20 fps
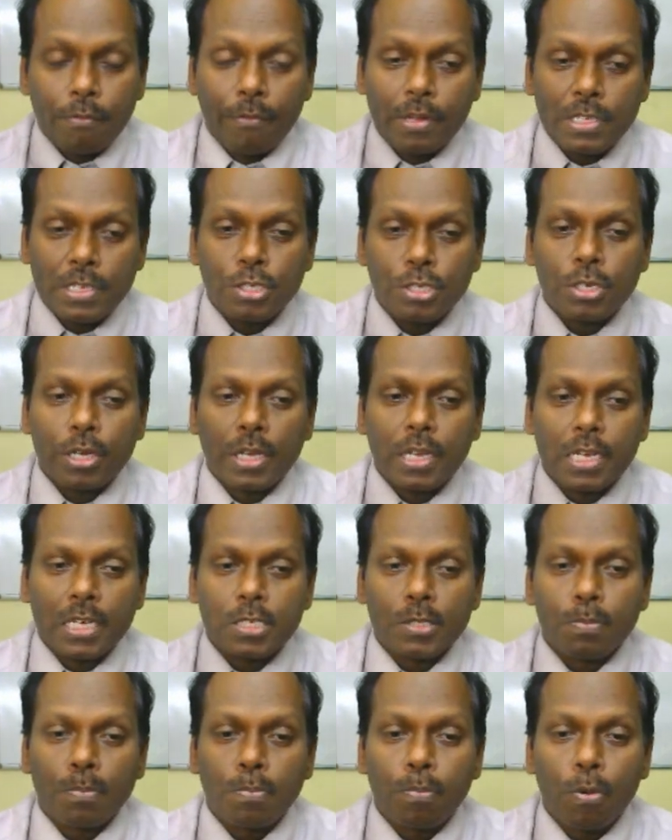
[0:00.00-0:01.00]
which
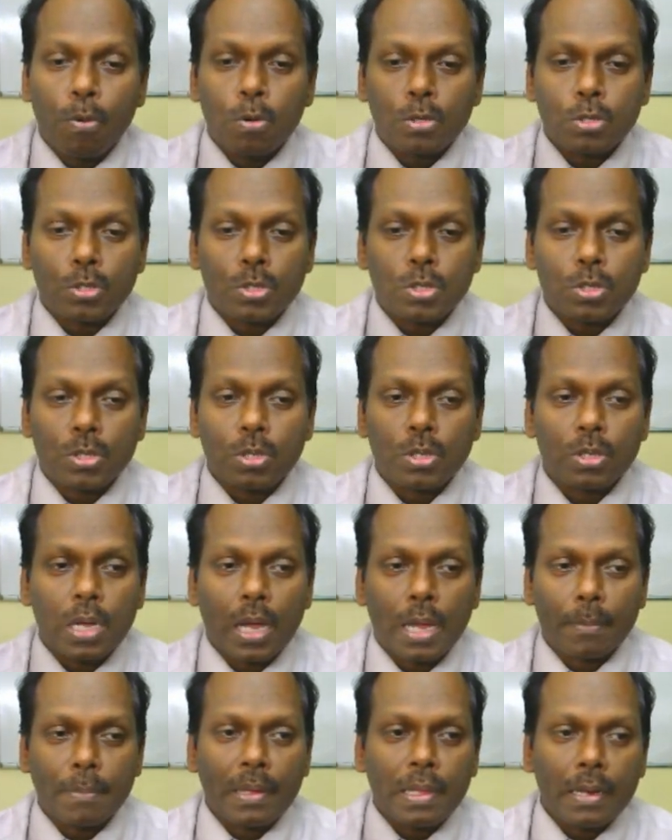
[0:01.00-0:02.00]
is post.
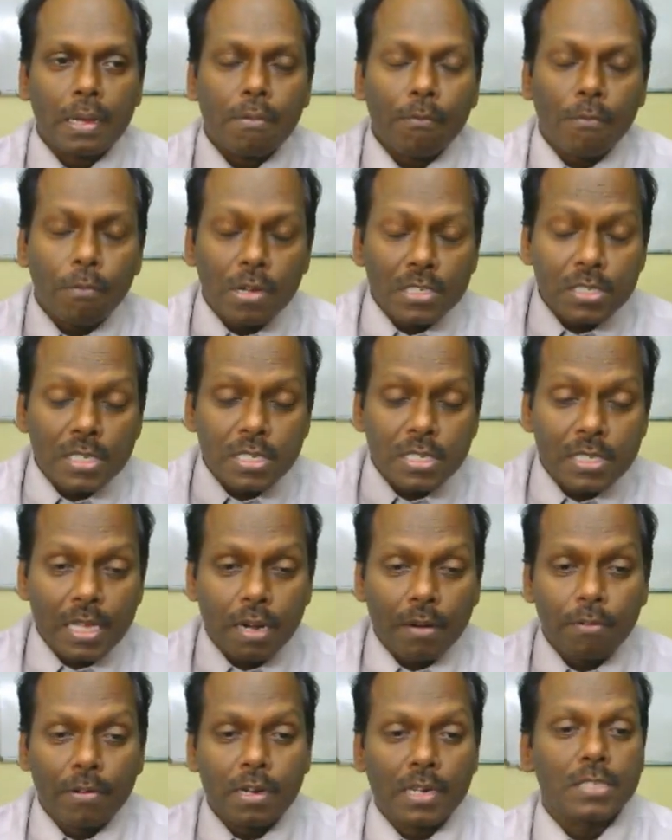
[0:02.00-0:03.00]
Once the
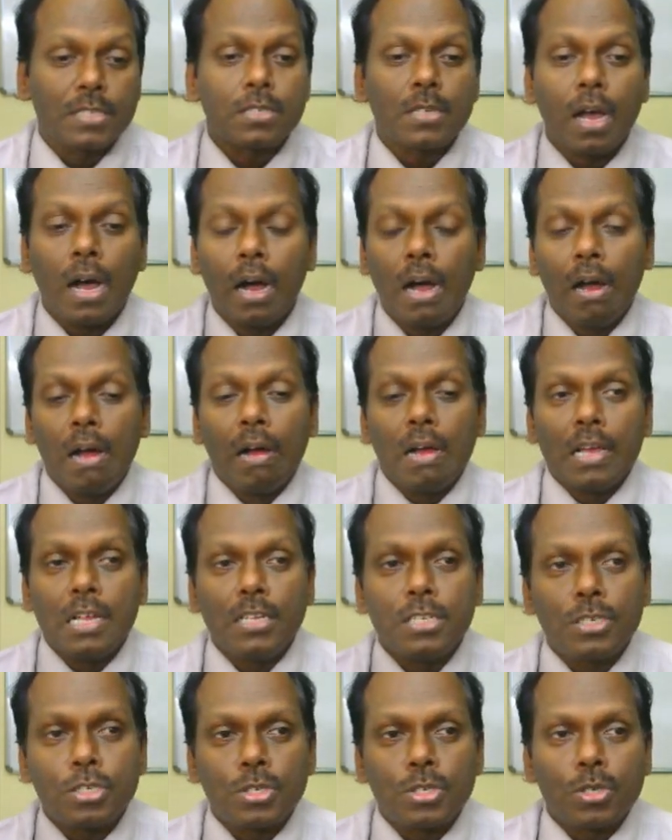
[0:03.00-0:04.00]
server is
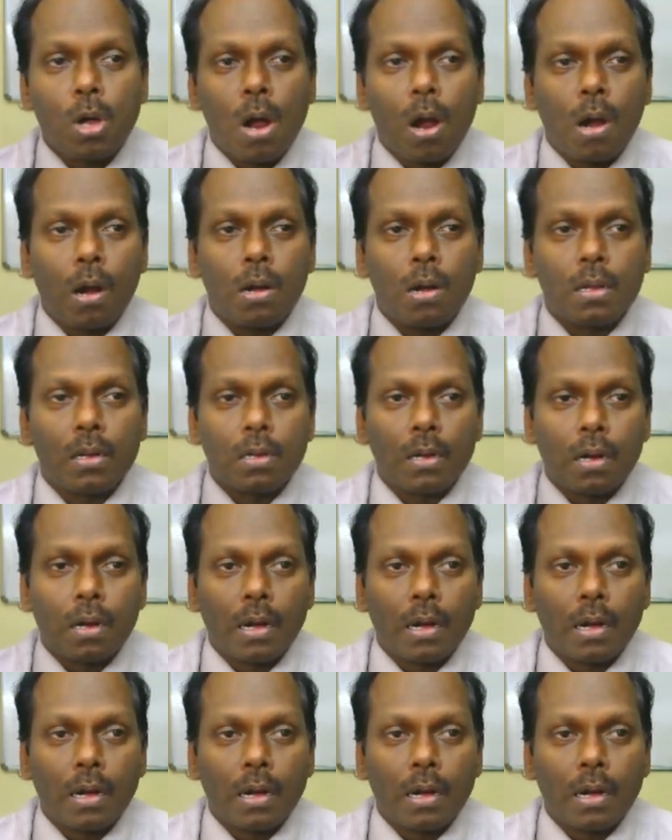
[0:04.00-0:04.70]
installed,